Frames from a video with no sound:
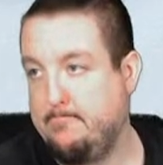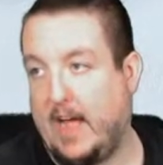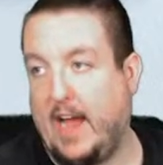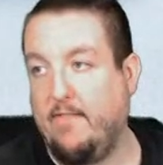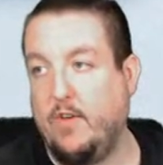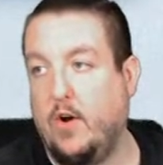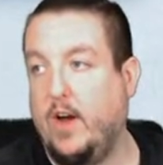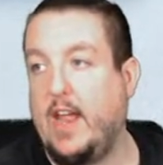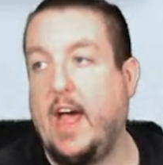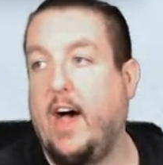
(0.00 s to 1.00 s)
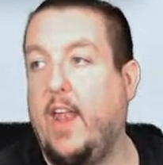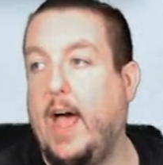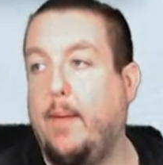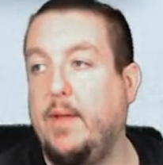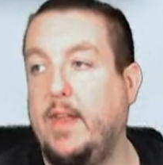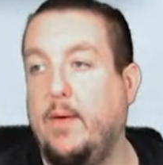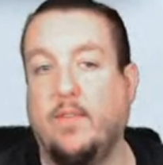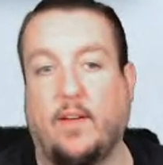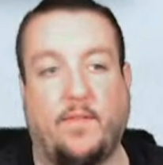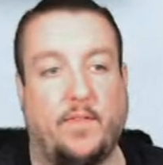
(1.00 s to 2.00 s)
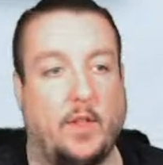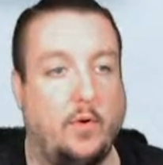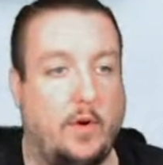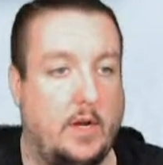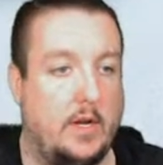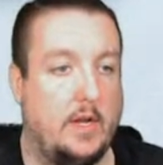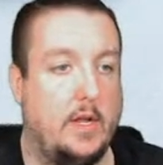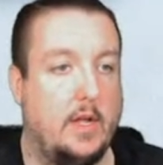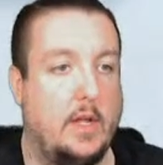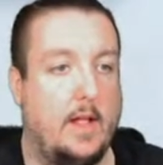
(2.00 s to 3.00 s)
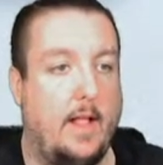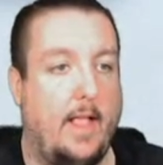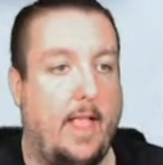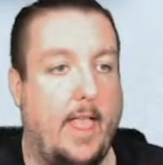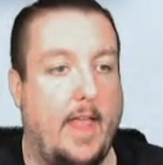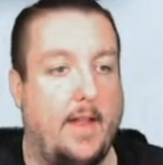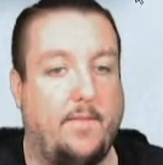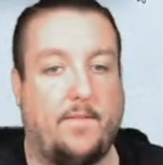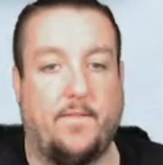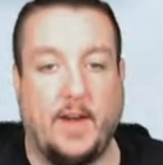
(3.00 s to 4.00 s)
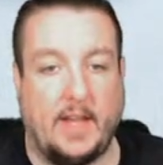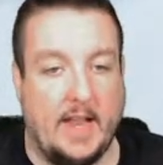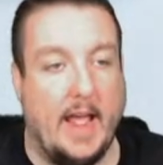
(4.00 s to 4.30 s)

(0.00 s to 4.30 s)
I have no idea how it happened. It was a fluke, and it freaking